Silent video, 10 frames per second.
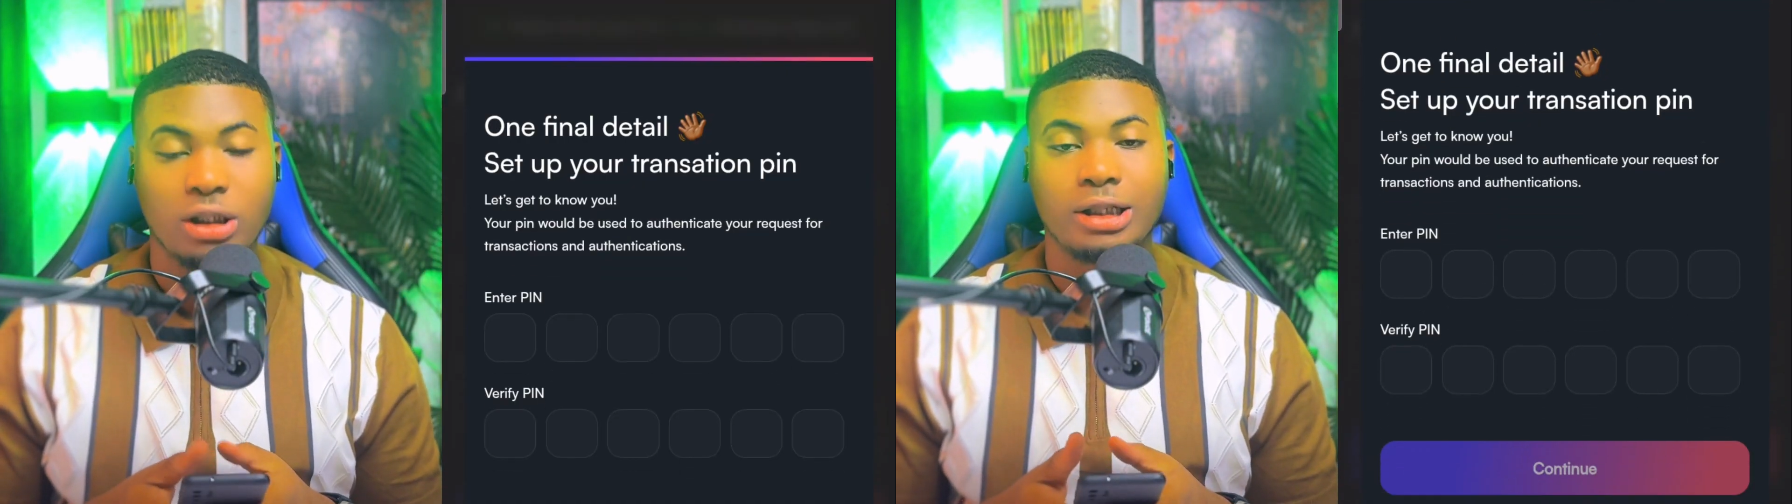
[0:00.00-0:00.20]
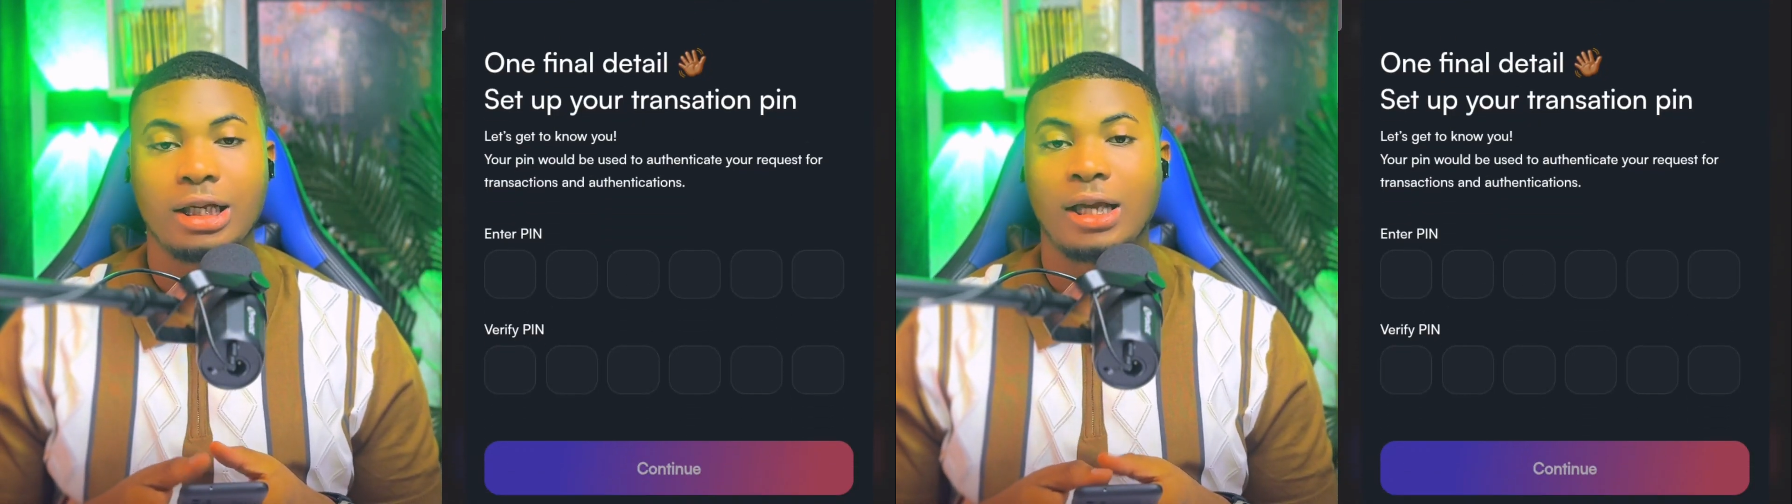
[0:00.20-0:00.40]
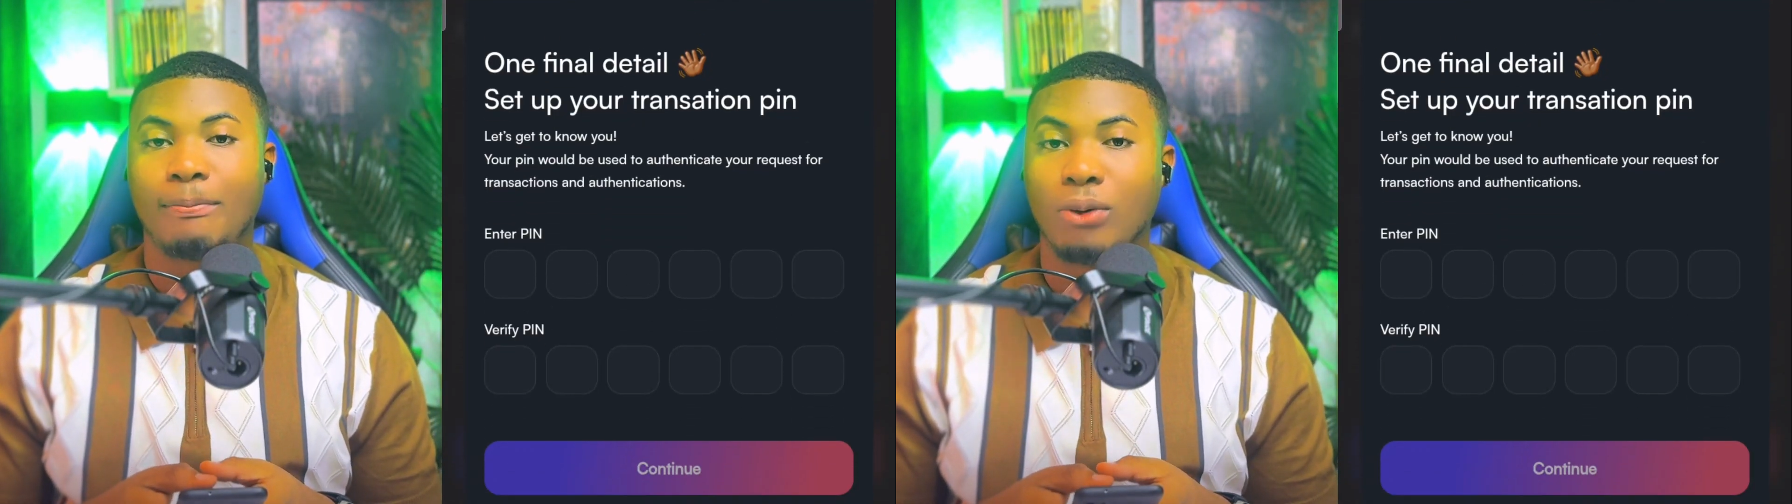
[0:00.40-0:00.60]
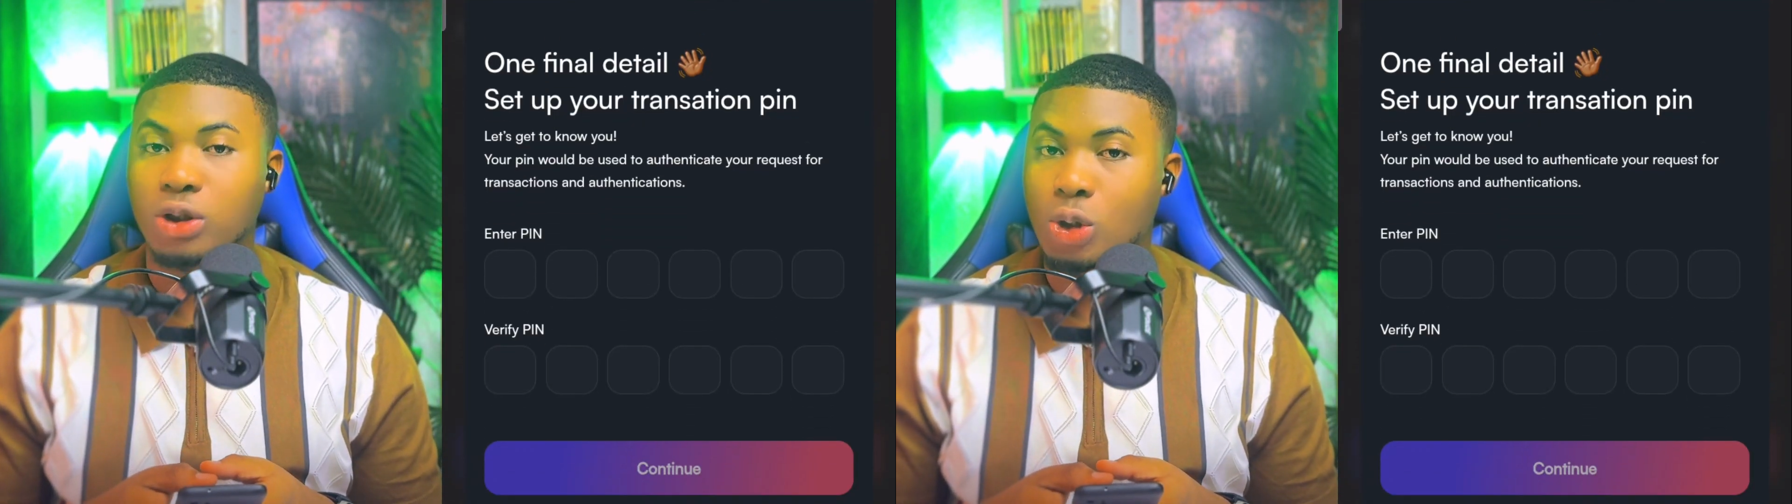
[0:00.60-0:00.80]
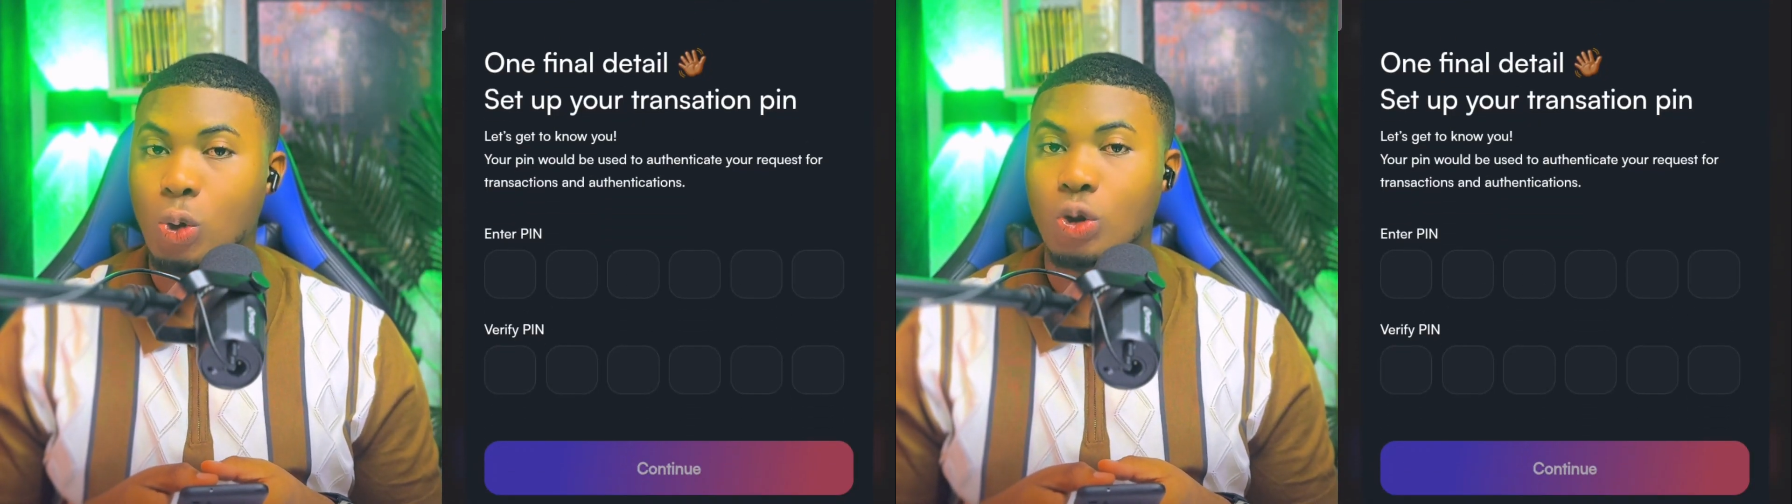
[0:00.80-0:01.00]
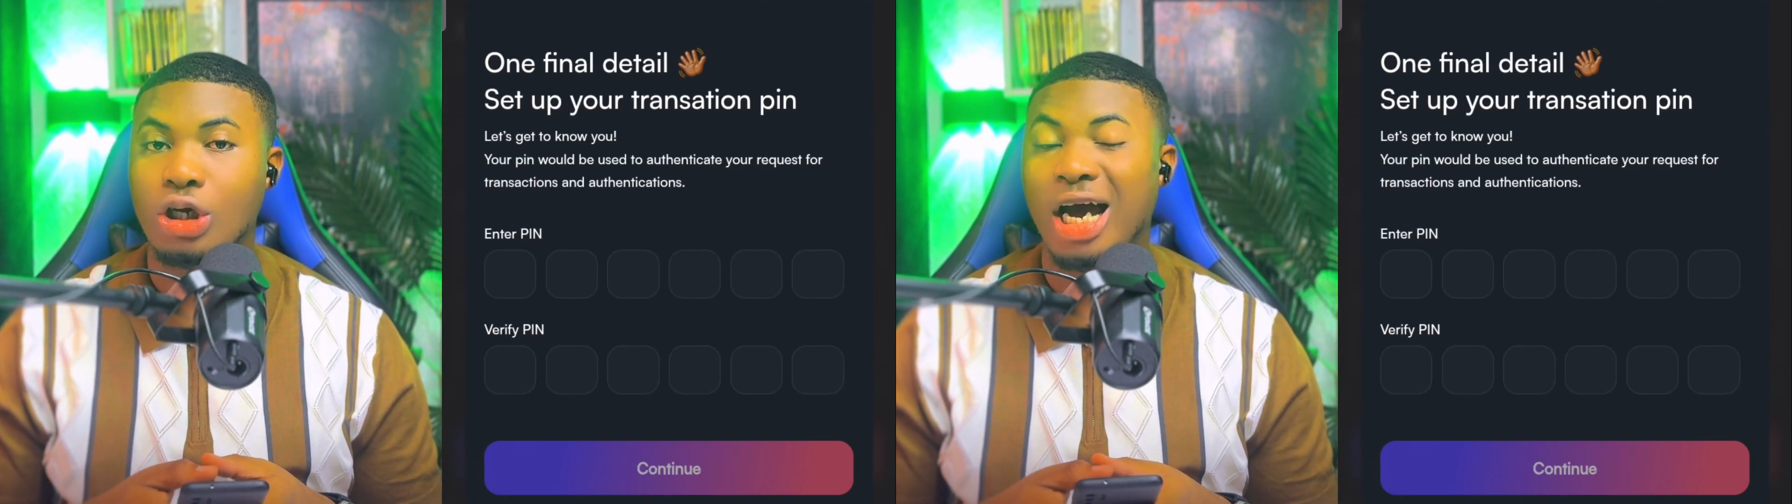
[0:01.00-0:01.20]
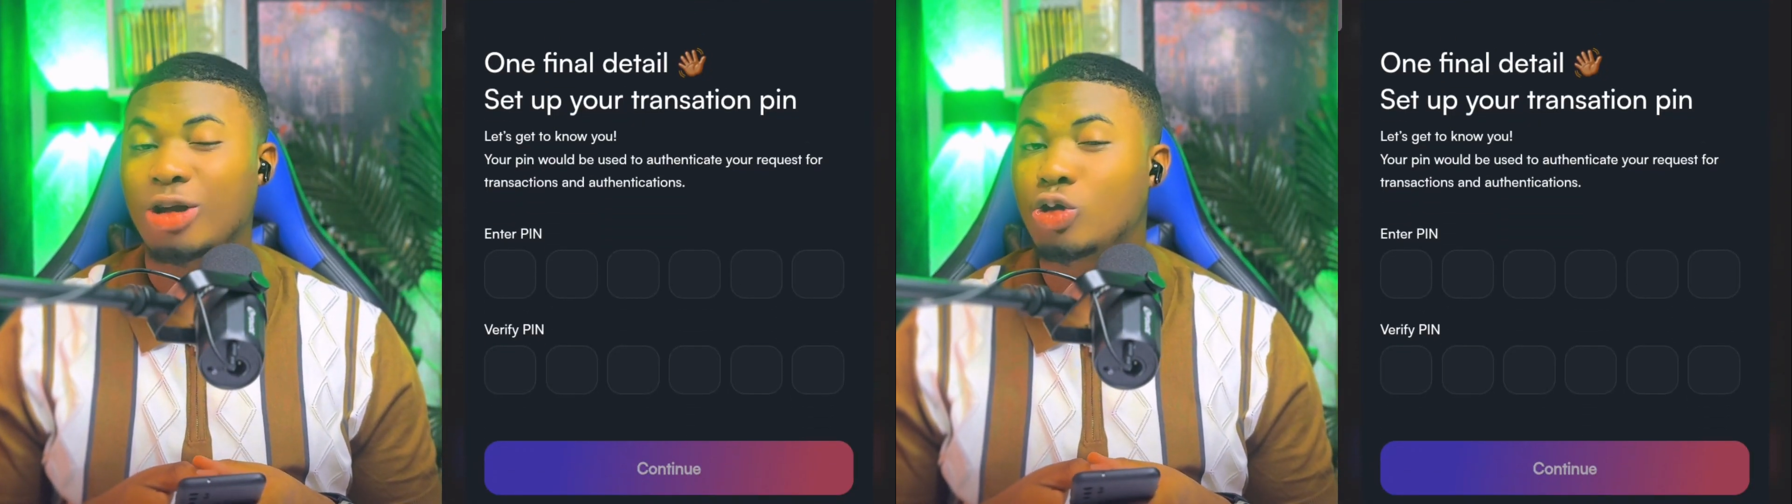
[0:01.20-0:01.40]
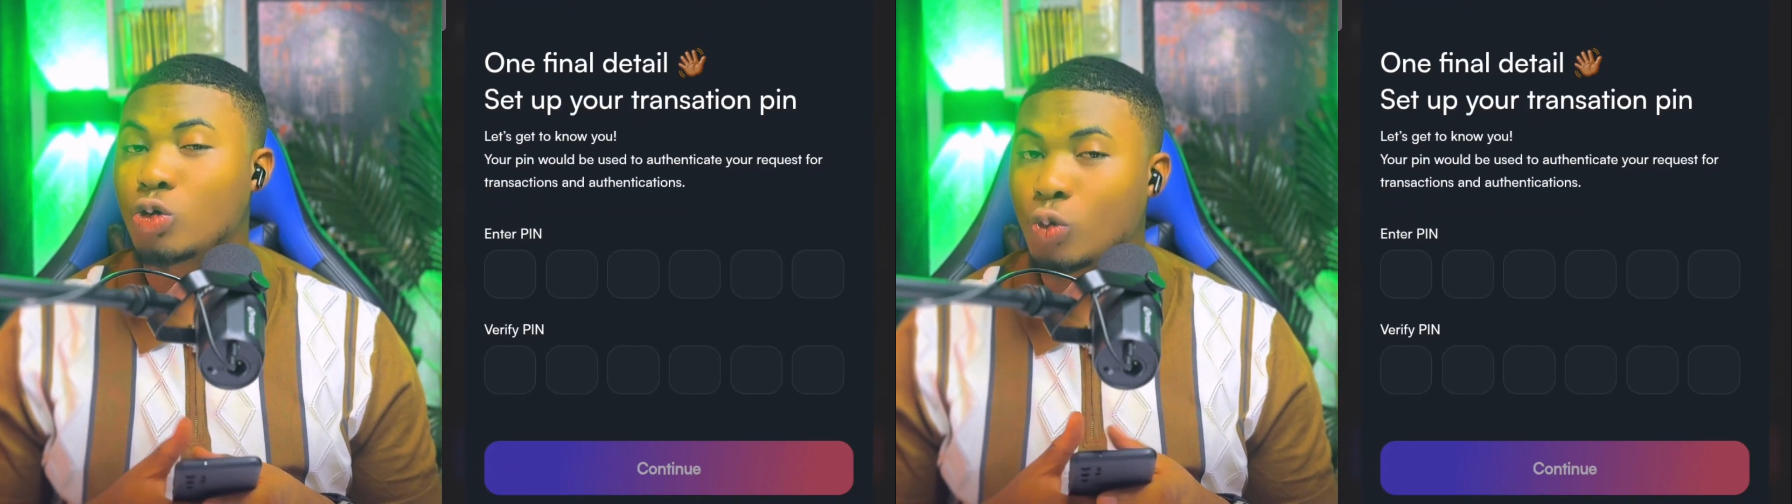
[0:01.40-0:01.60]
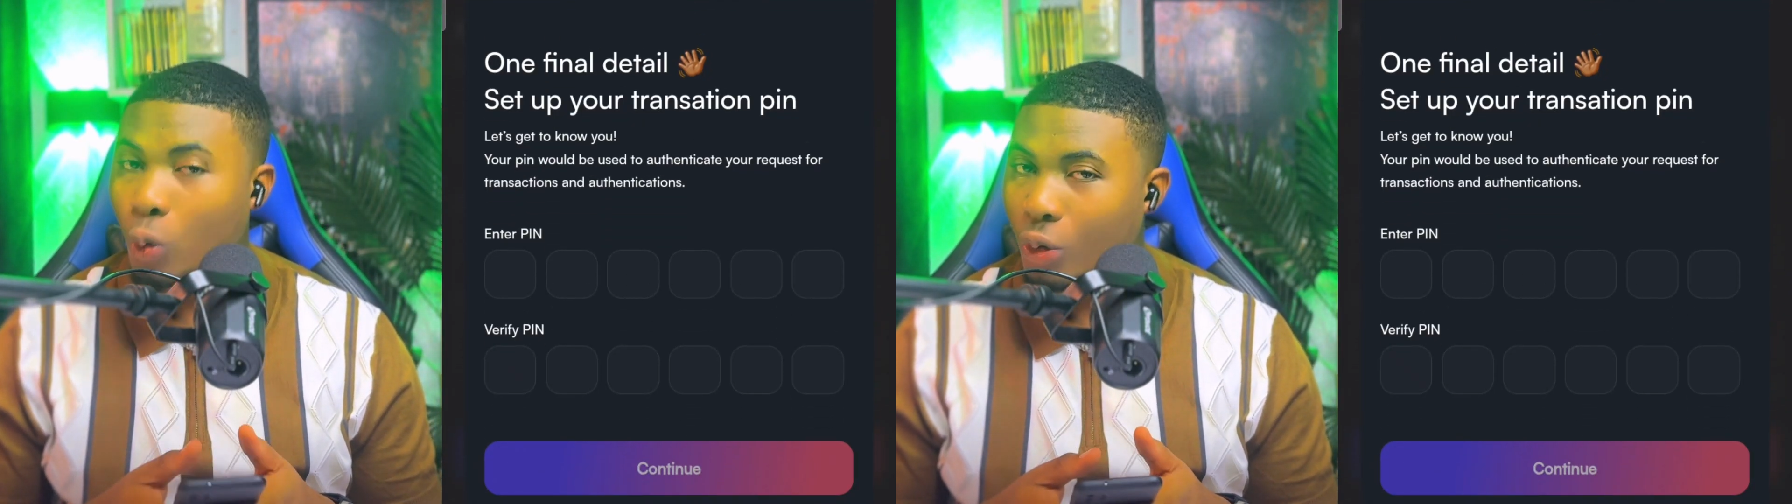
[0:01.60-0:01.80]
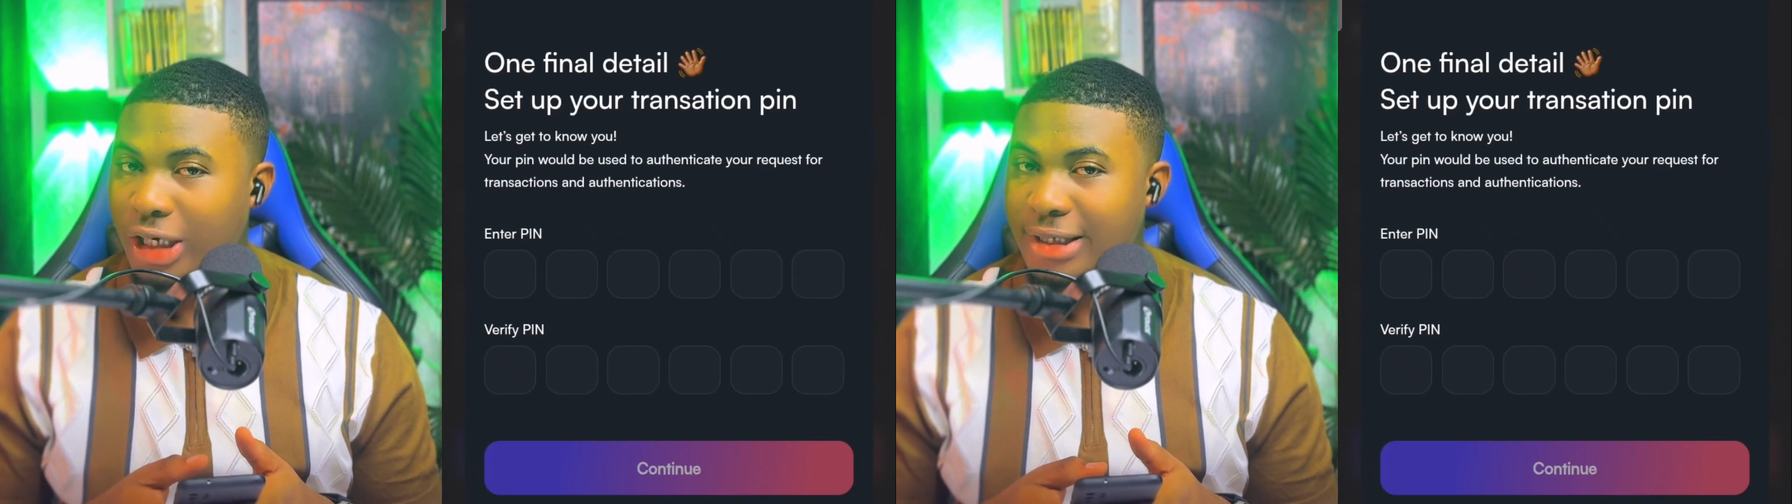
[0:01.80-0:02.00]
This is a port code, you have to
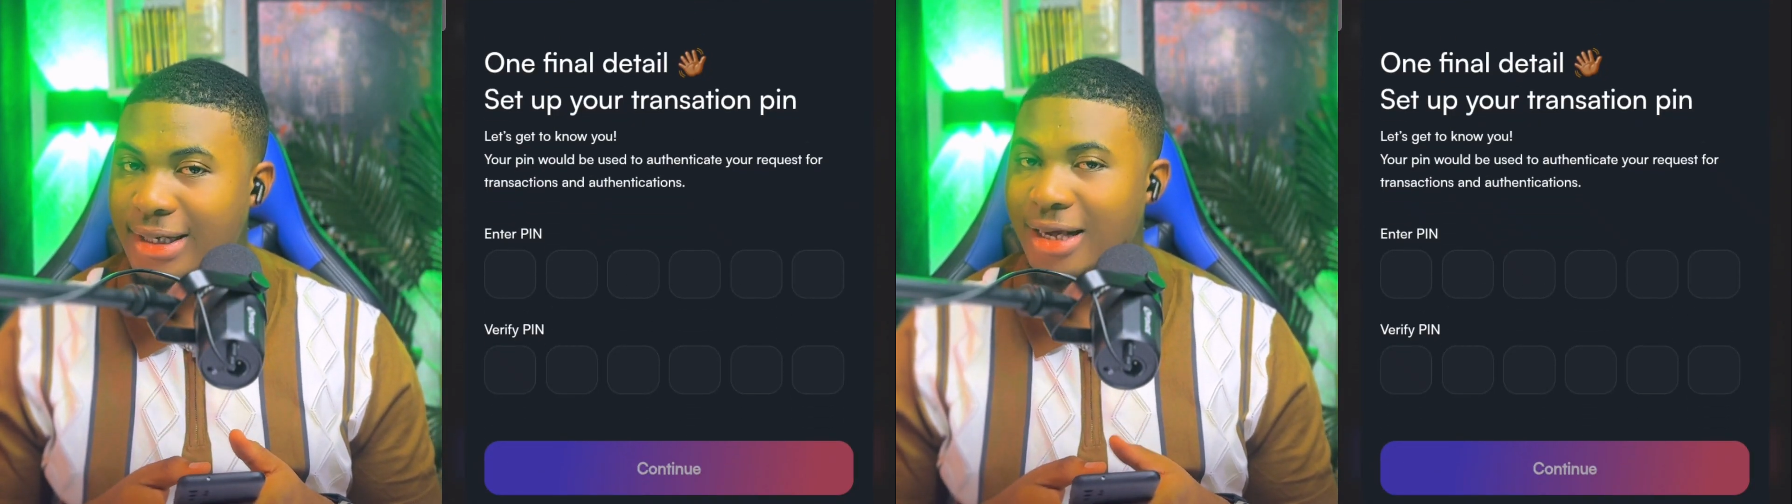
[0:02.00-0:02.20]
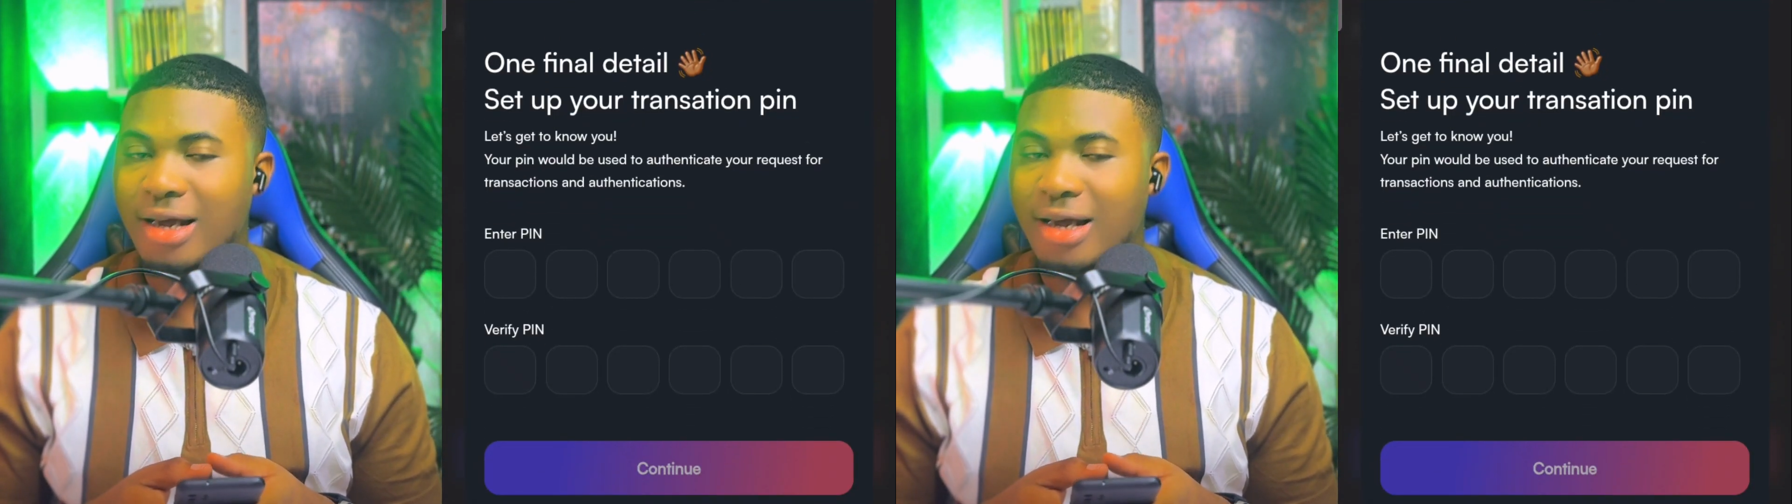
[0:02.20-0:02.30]
know it.